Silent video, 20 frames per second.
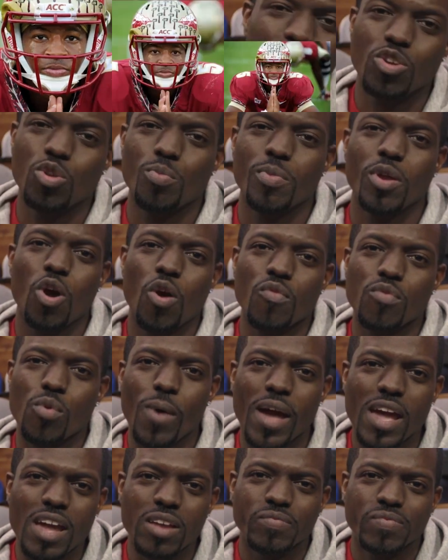you're a little bit
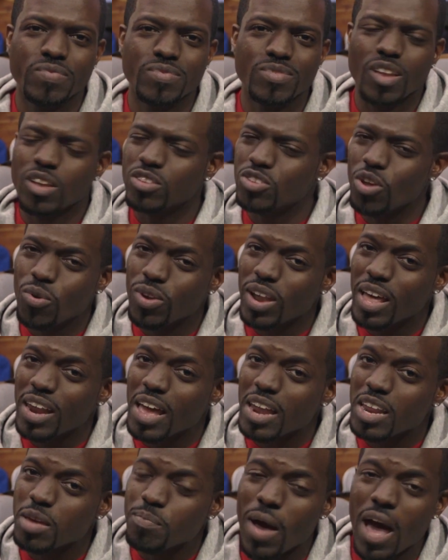overweight, don't let
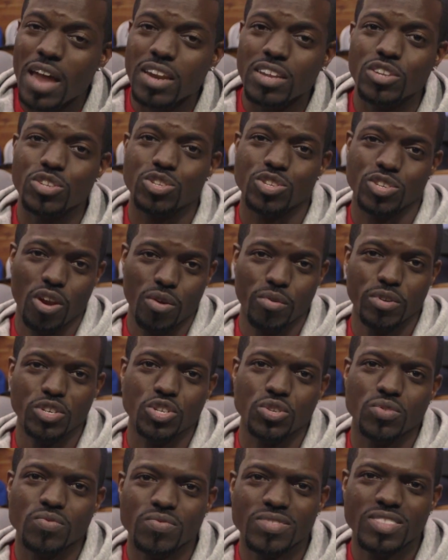anybody
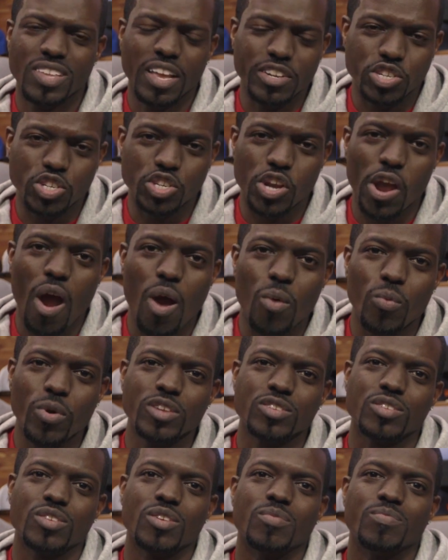discourage you. That's JR
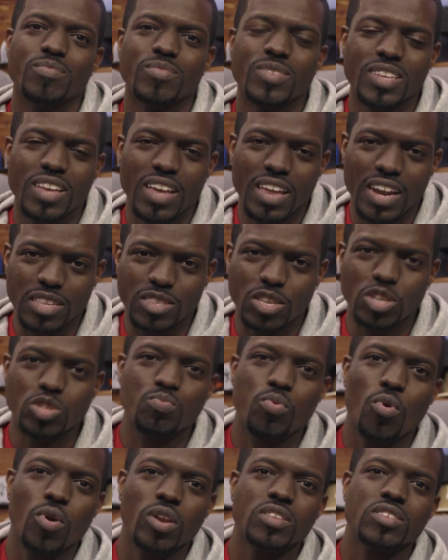wisdom. And at this
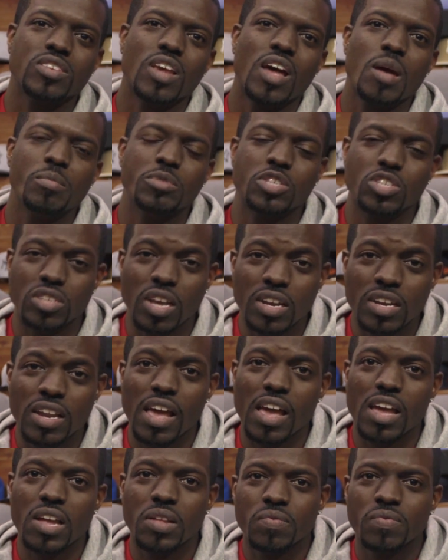point in time, it's
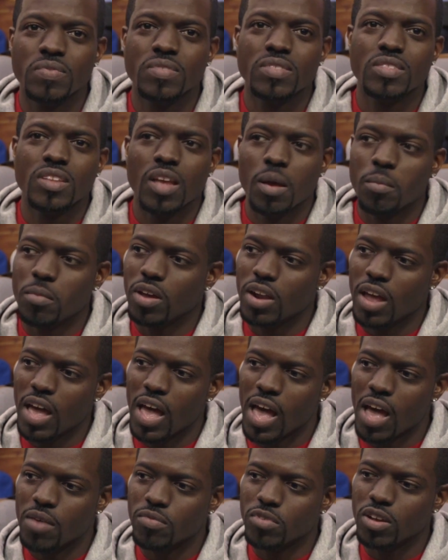Sunday. I'm going to
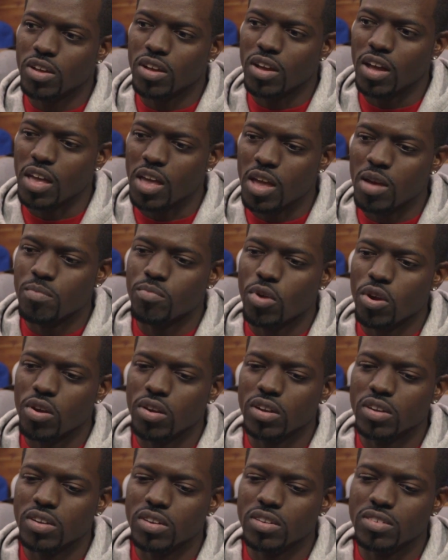have a
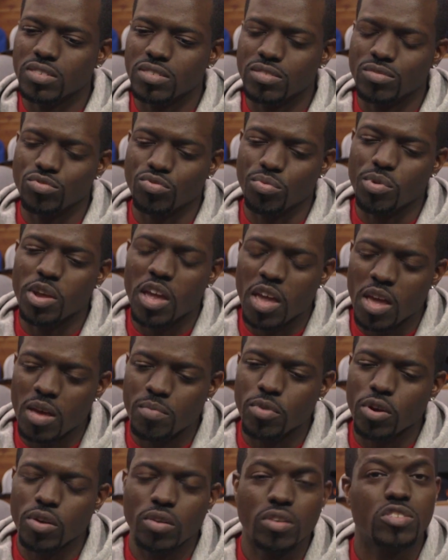hamburger, three
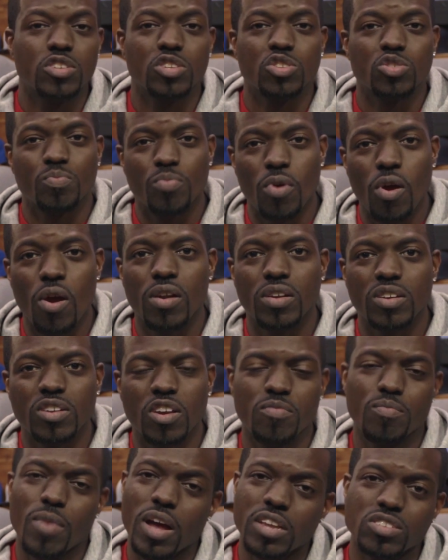hamburgers as a part
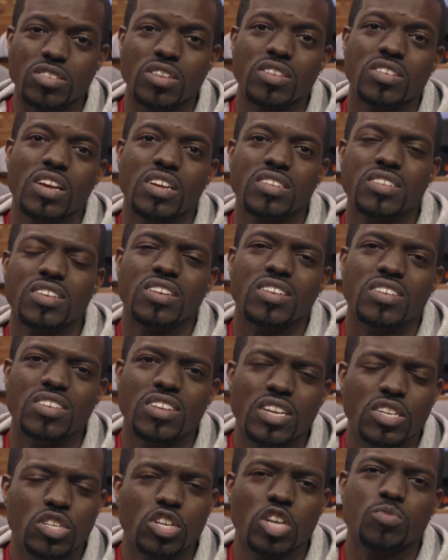of my Sunday dinner,
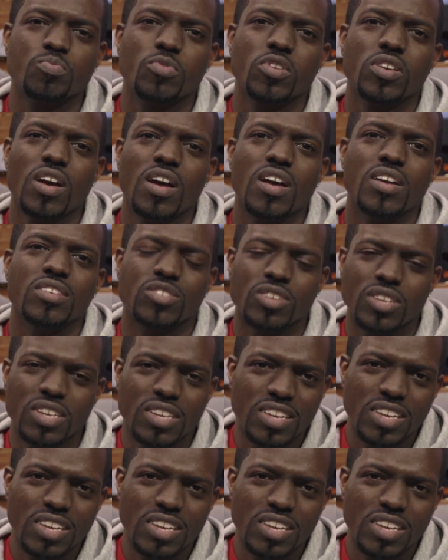just because.